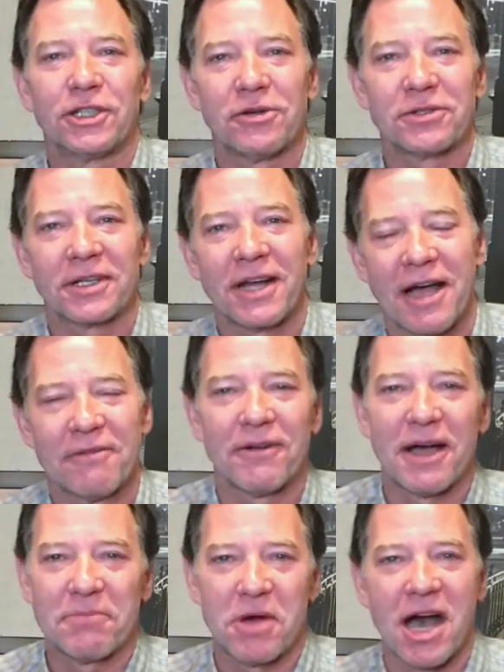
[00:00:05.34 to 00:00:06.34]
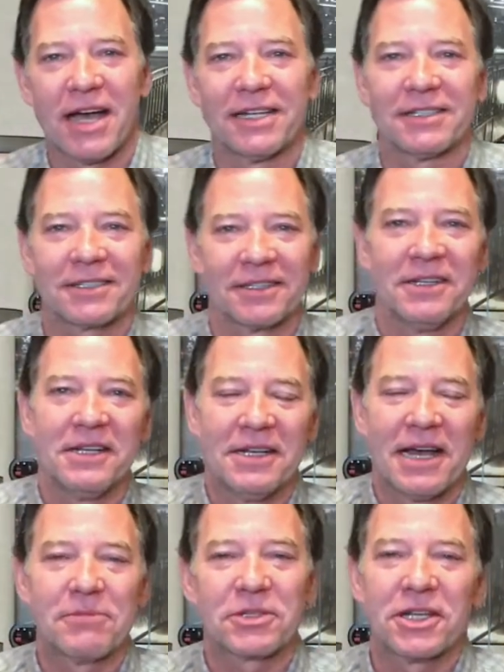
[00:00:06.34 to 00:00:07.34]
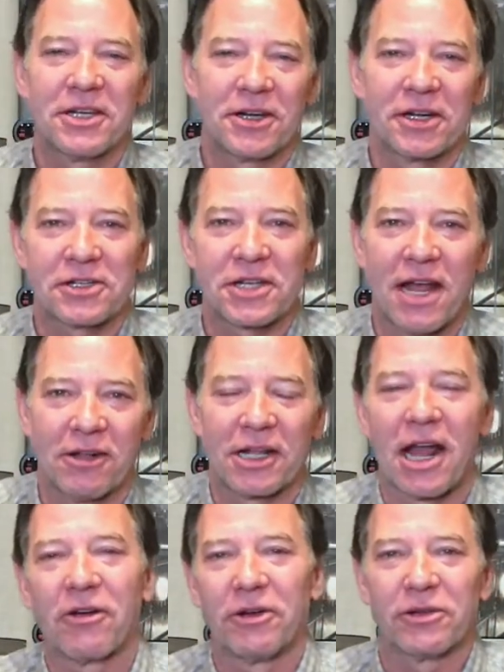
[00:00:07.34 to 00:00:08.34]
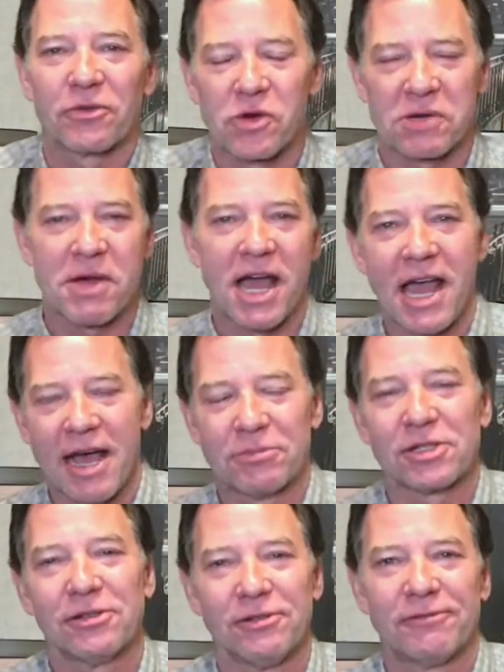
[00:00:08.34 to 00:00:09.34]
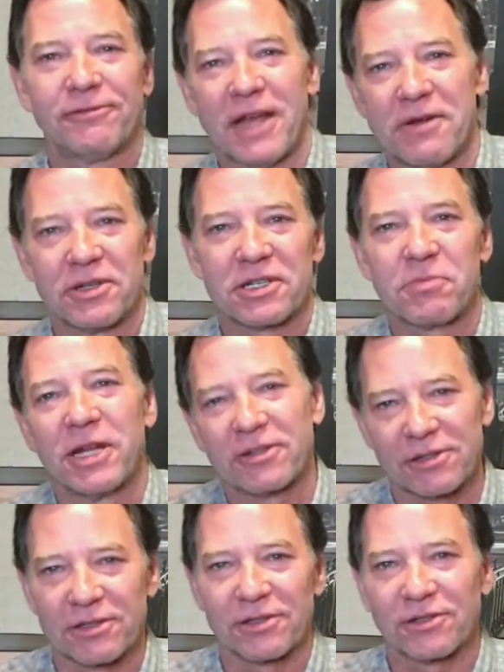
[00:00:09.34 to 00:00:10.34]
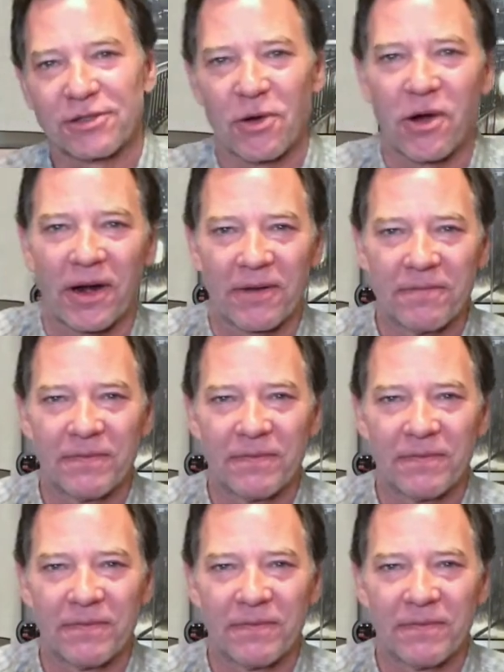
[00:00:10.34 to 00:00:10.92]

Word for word: Jones at Hi Fi Buys. I'm sitting in our sound gallery with one of my absolute favorite speakers in the store.